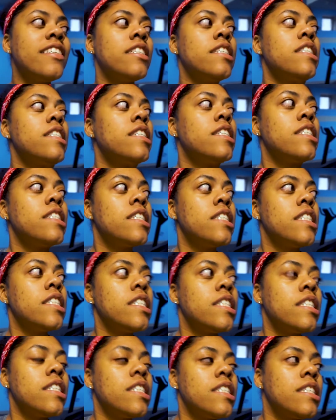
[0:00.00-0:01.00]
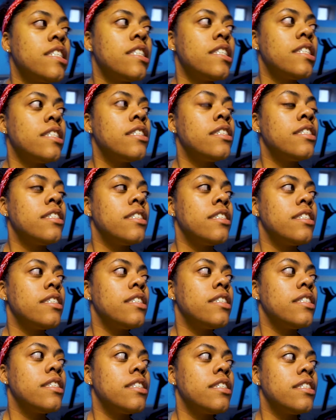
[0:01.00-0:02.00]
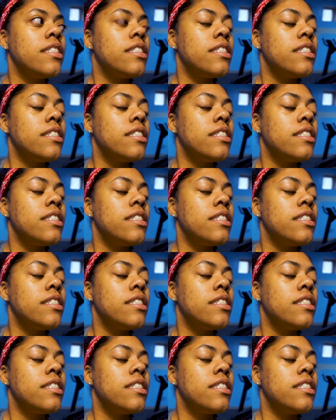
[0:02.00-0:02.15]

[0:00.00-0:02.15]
[no speech]